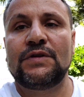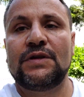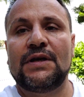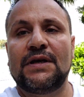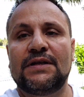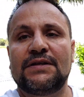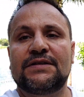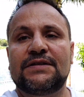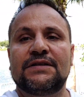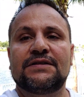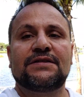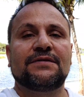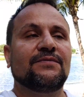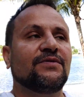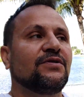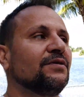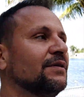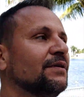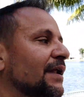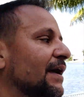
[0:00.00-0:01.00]
yeah, let's get some
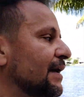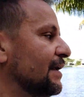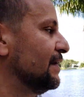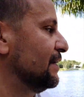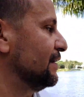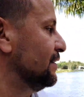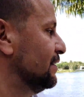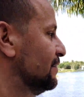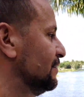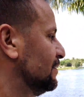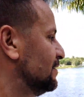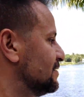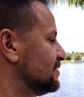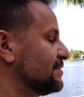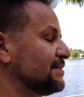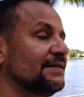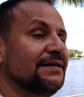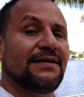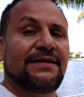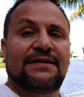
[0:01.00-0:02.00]
good lighting here. Let's
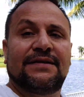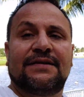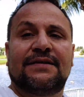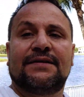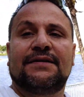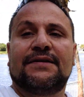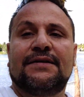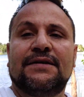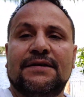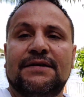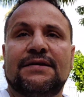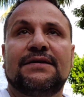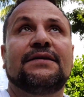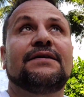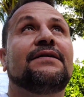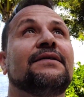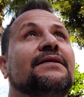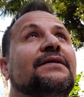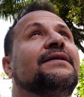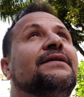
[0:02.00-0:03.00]
see.
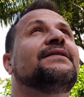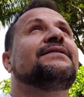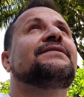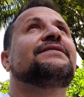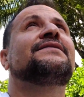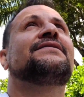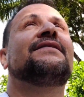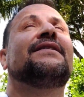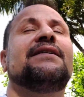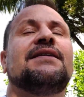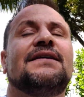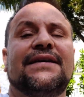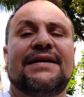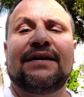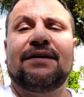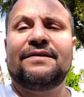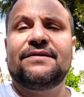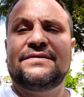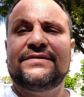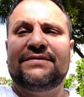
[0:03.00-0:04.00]
It's sunny
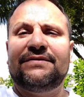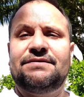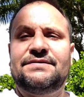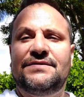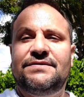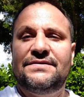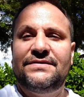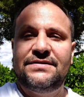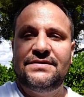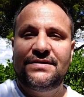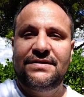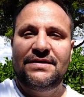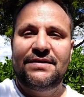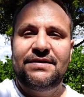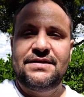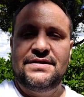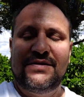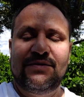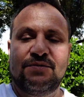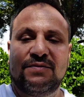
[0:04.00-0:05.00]
out.
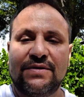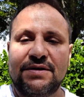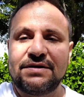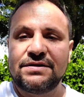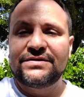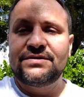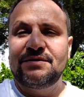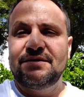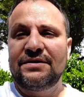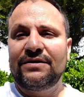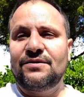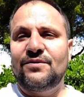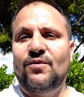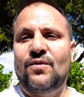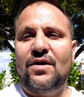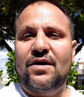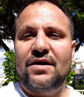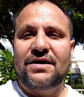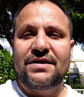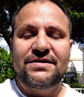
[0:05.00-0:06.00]
We're gonna do a little
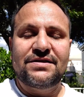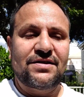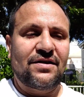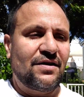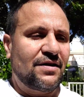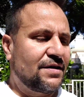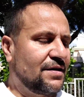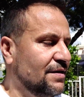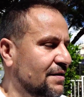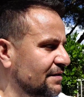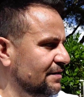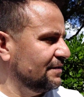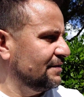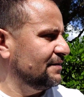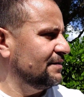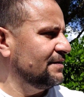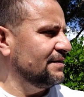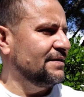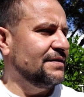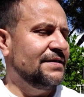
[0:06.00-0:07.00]
walk and talk,
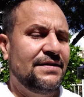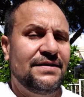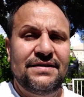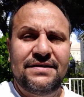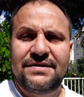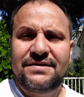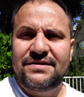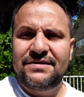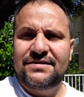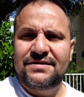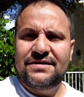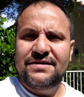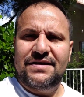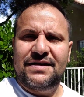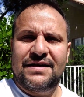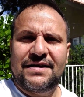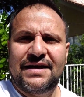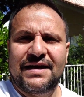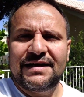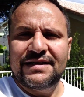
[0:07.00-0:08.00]
just so you
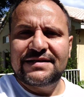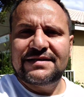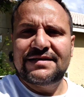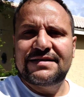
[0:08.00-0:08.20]
can kind of